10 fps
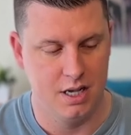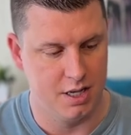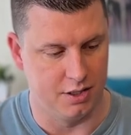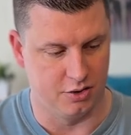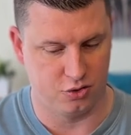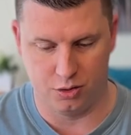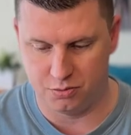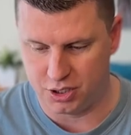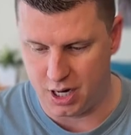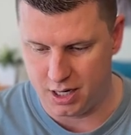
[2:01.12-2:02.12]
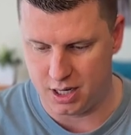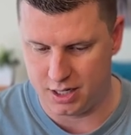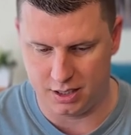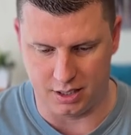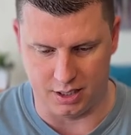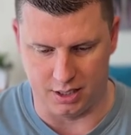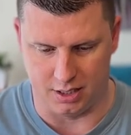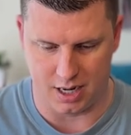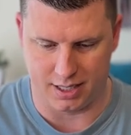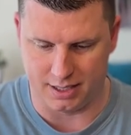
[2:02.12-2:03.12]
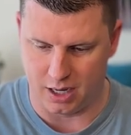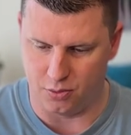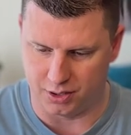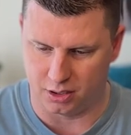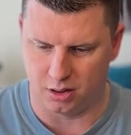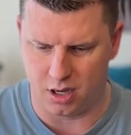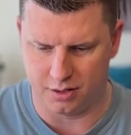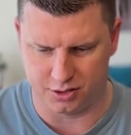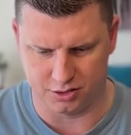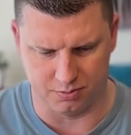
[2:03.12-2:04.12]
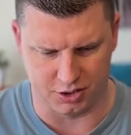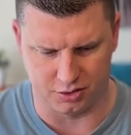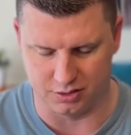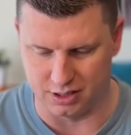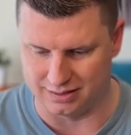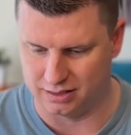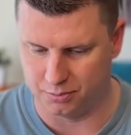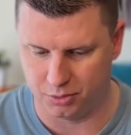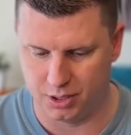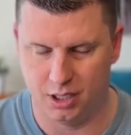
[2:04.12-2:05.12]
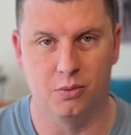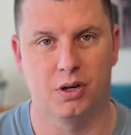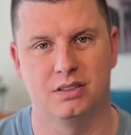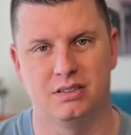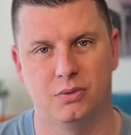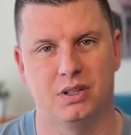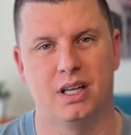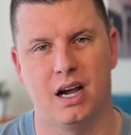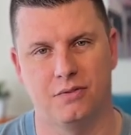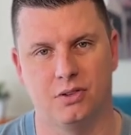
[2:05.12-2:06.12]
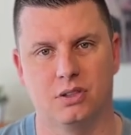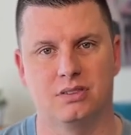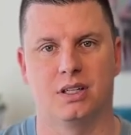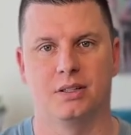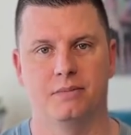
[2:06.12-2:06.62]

this trim shine on it and knock it down with the cloth, just make sure it's not slippery, and we're gonna see what the after looks like.